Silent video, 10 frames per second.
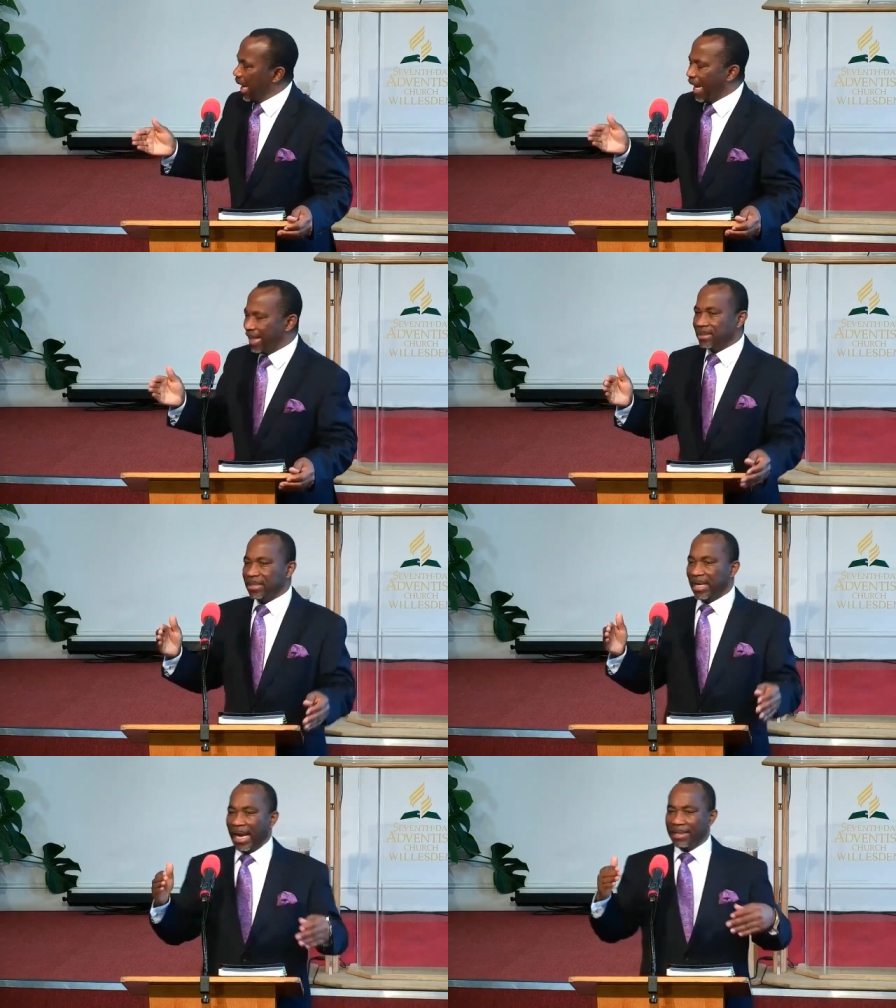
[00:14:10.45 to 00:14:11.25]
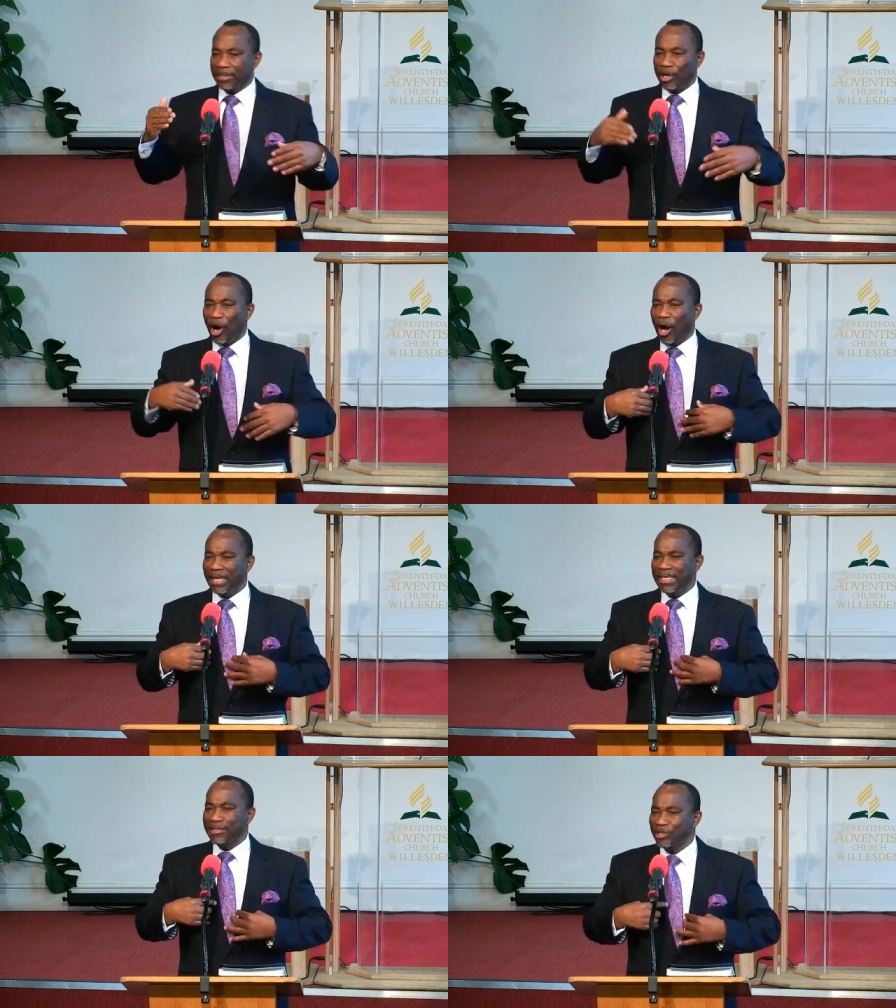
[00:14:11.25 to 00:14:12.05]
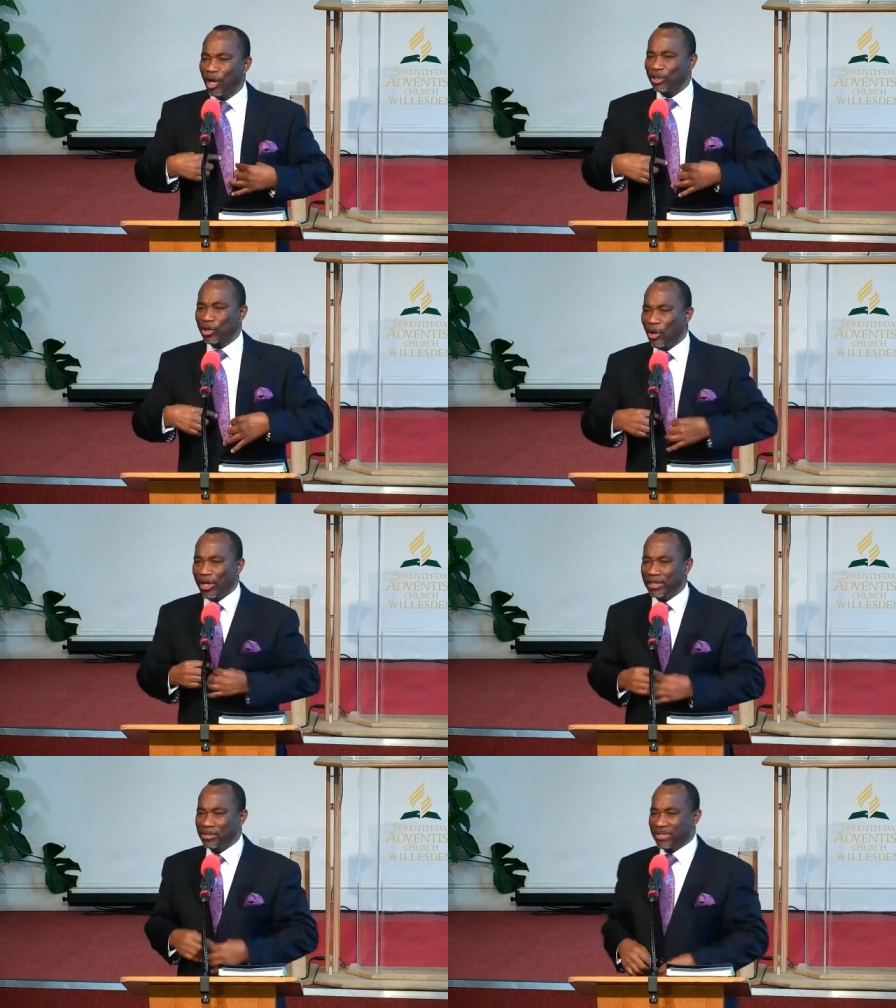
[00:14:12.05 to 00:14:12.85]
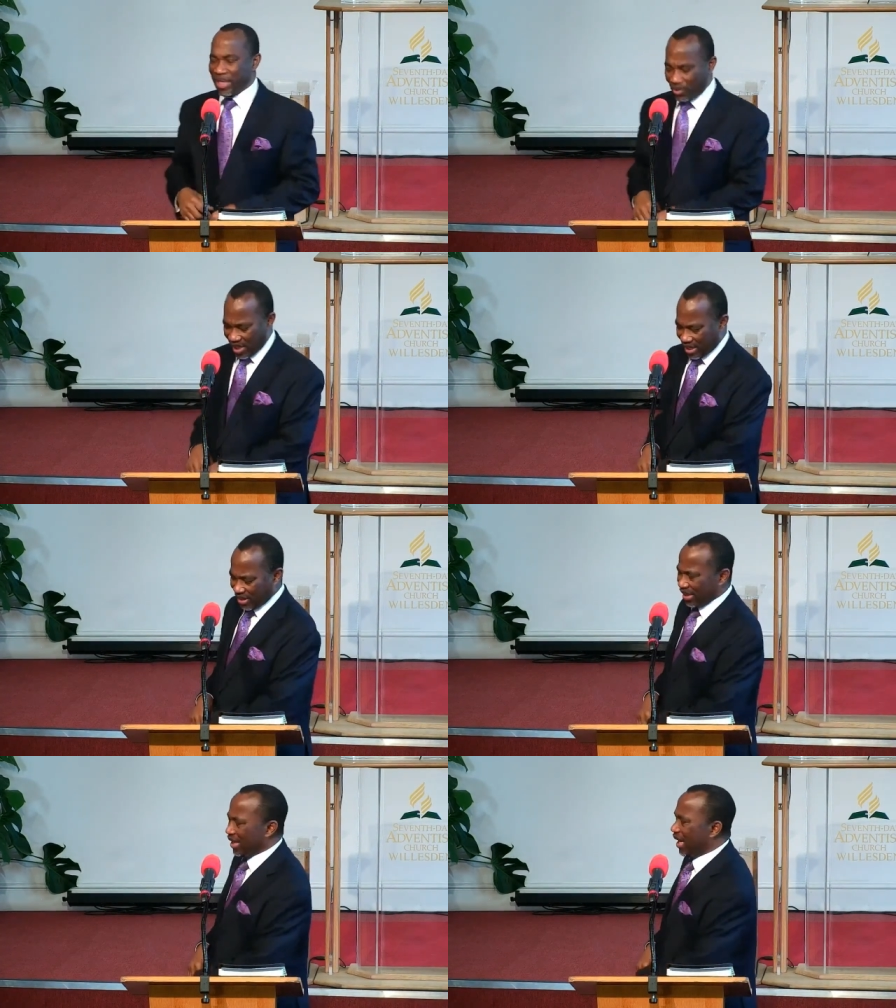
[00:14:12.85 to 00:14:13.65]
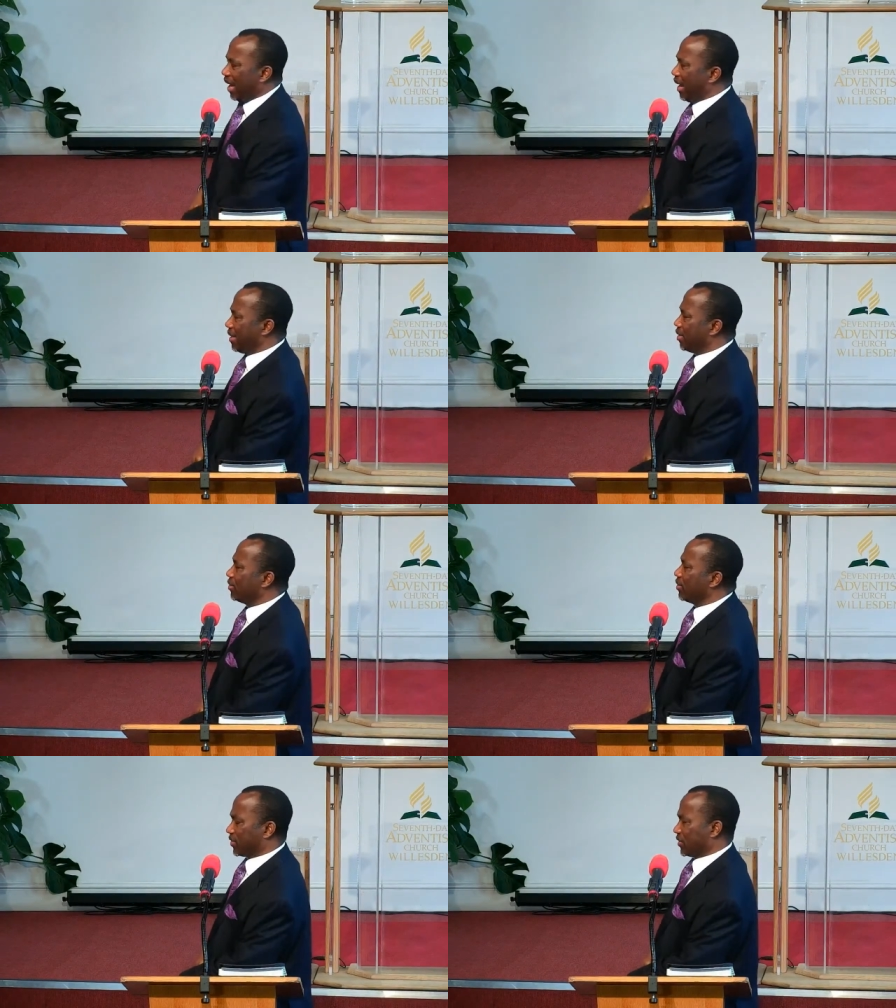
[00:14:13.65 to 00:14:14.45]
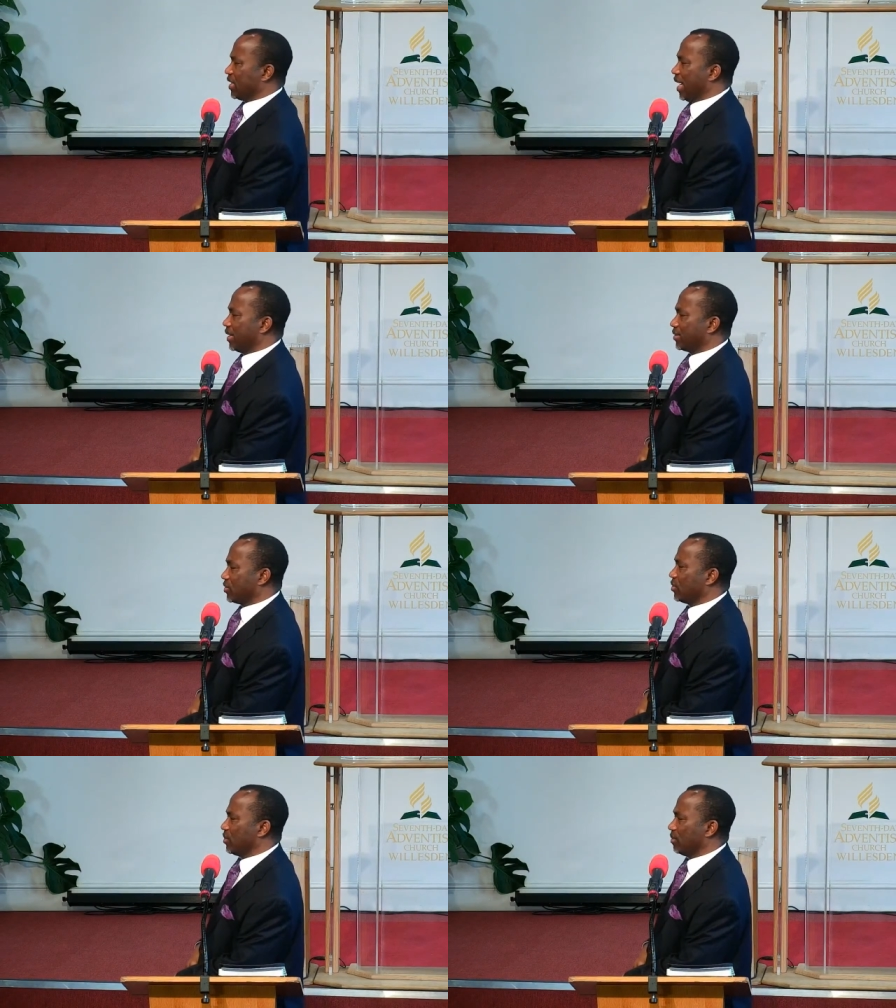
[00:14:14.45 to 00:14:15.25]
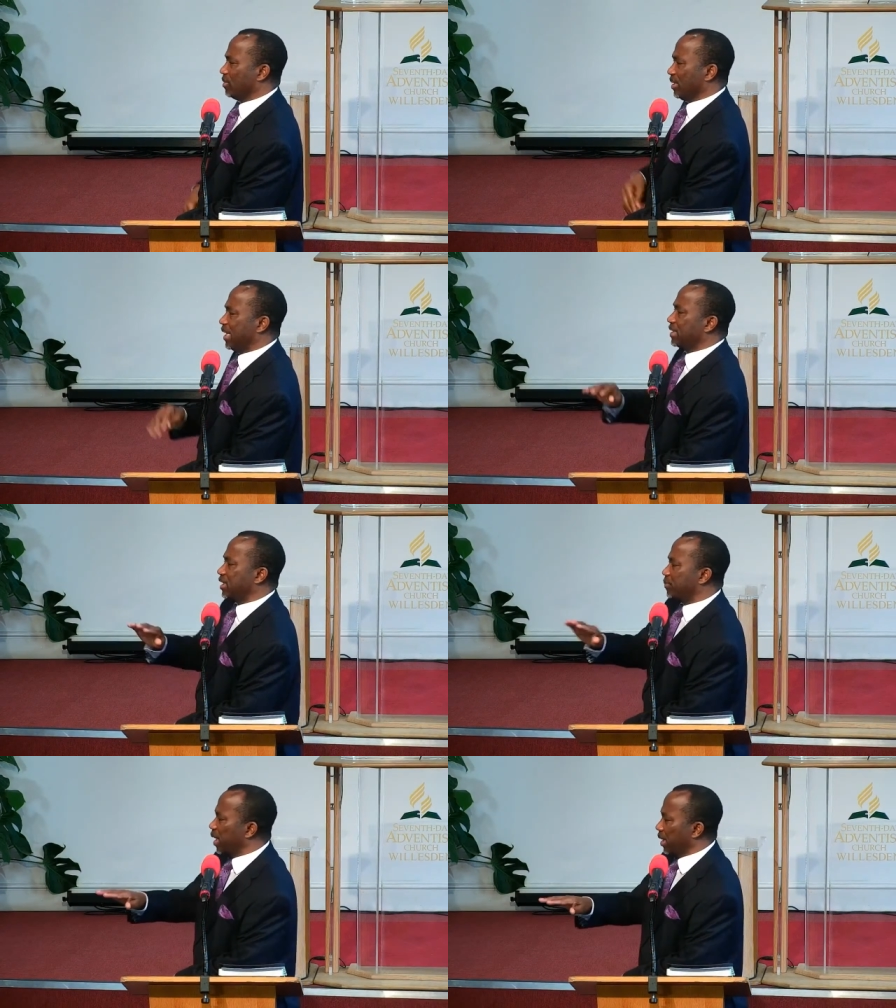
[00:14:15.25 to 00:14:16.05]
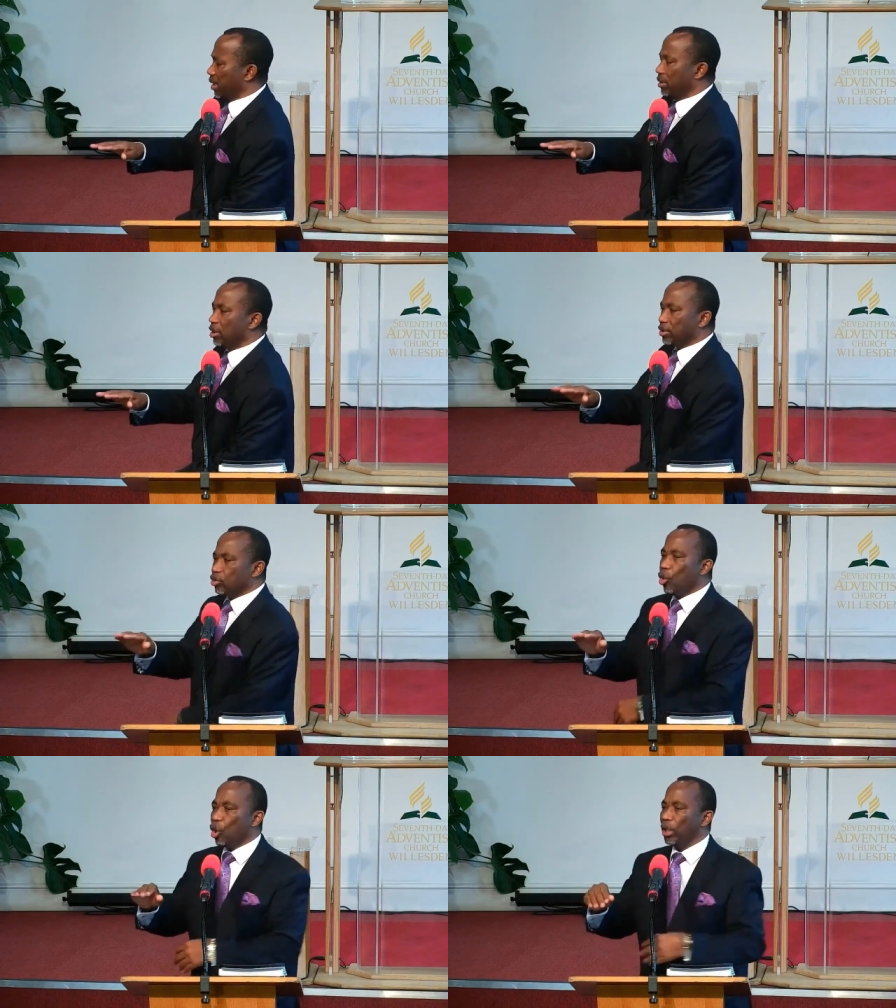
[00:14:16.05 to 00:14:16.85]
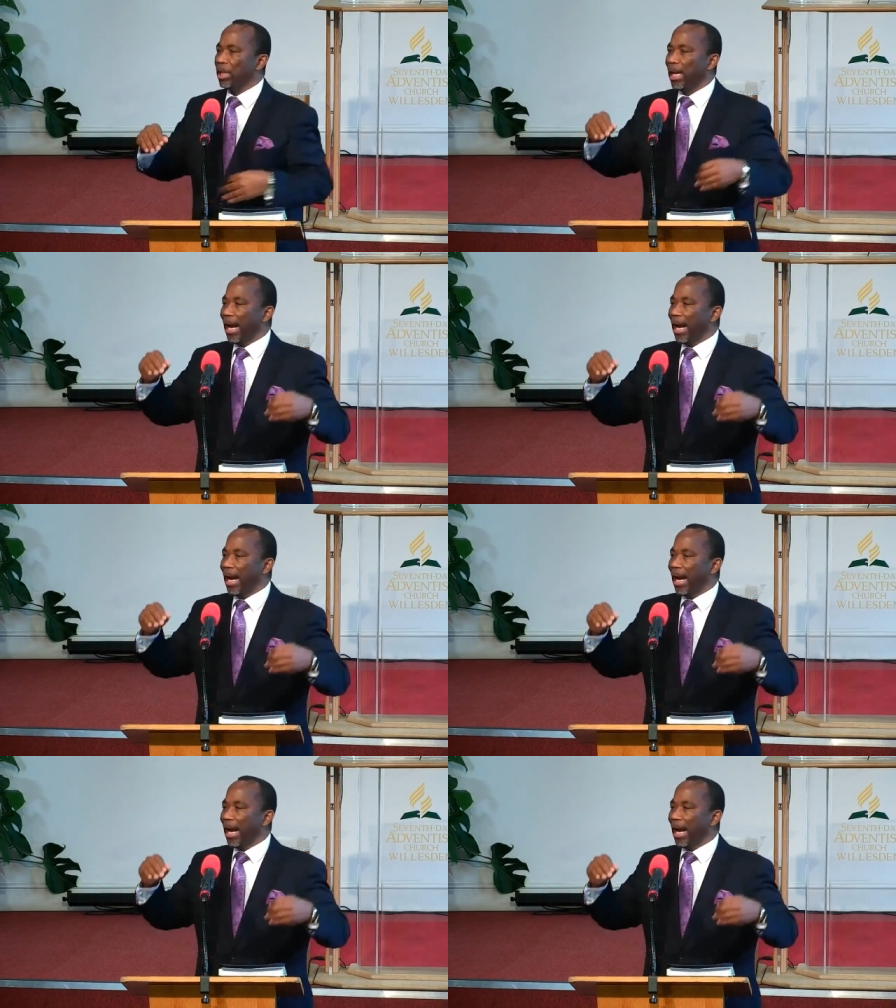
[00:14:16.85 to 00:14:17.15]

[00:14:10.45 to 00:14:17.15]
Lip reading: And God is not going to say, well, I understand, so let it be. Not at all.